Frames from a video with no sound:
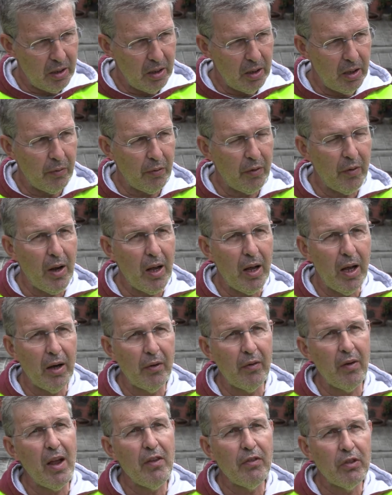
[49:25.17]

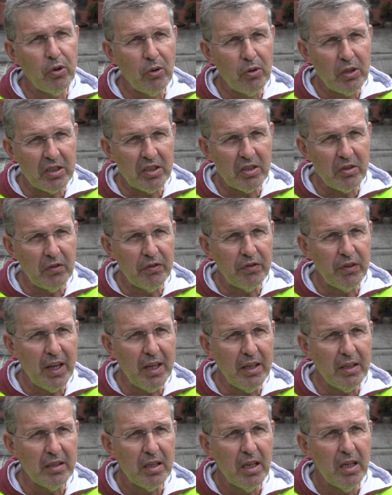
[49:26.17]
arrive to the
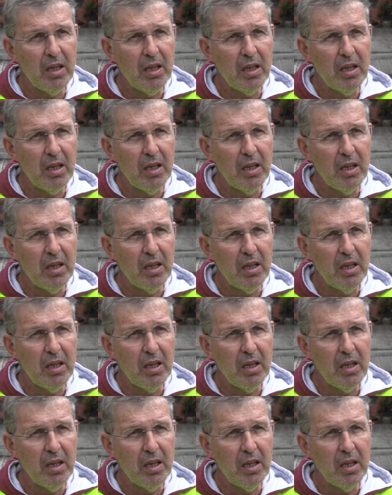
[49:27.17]
surface